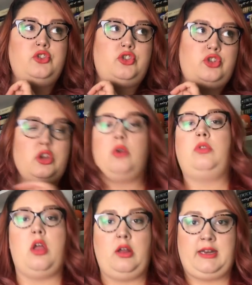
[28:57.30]
so
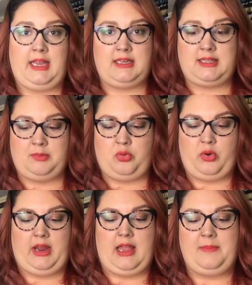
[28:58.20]
long to get to the
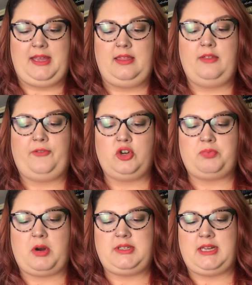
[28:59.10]
point. I mean, the
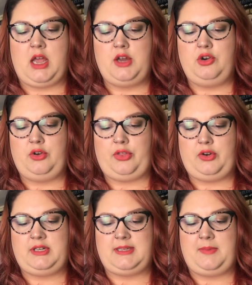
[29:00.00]
first part's like
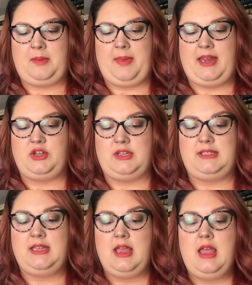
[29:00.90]
130 something
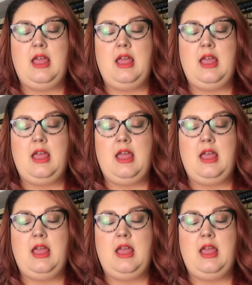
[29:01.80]
pages